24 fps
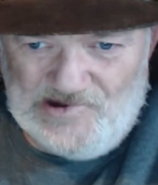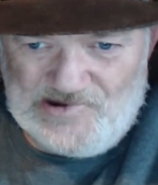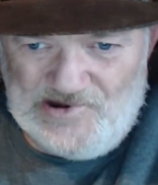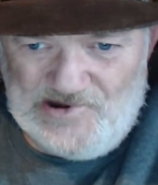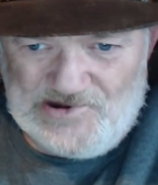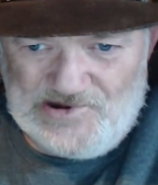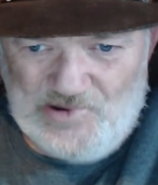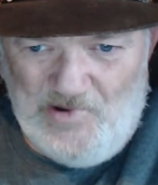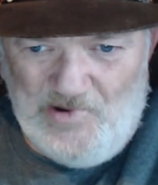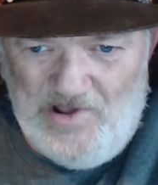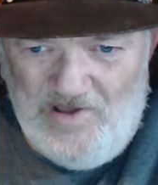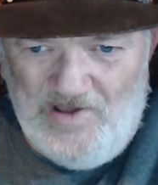to
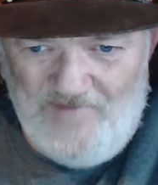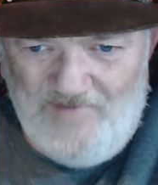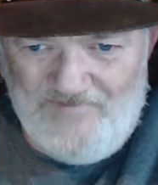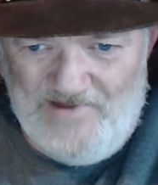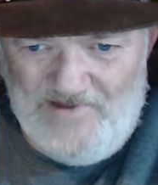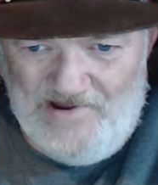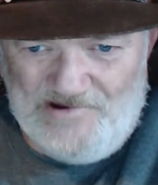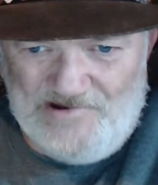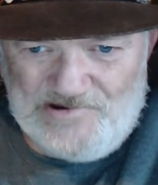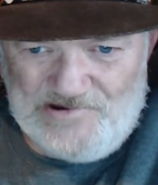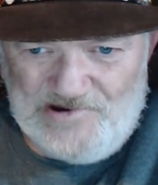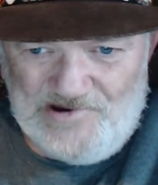12
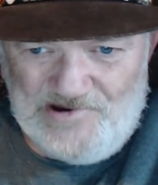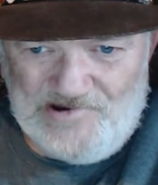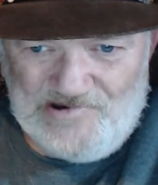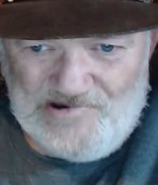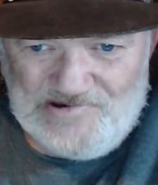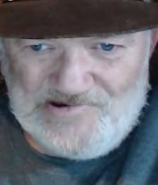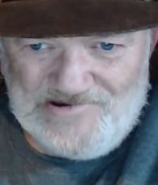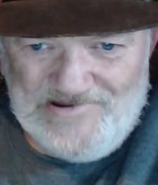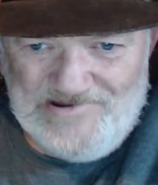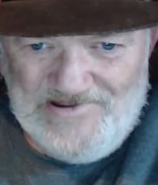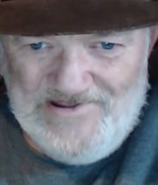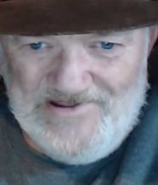
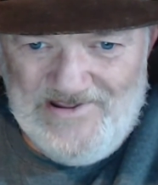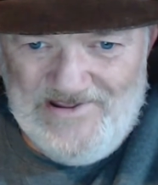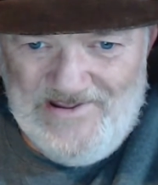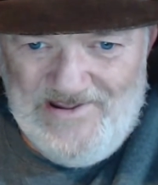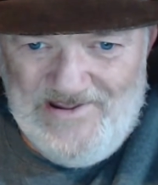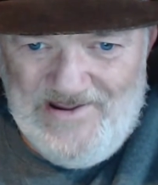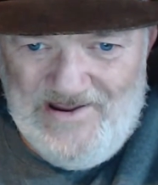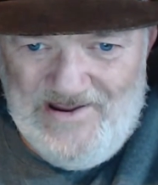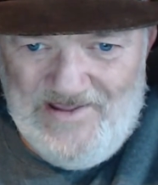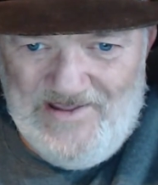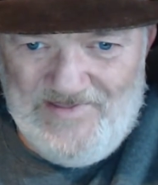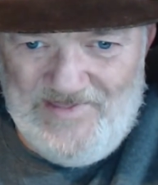inches.
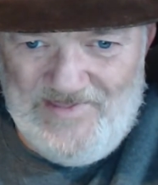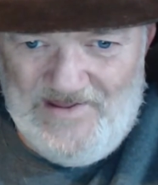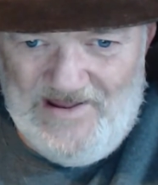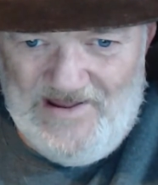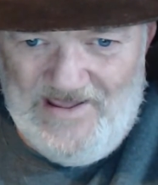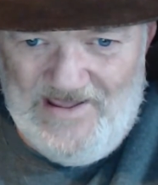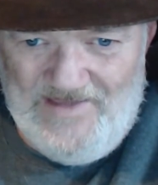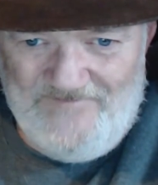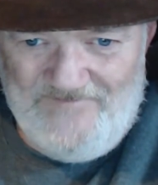That I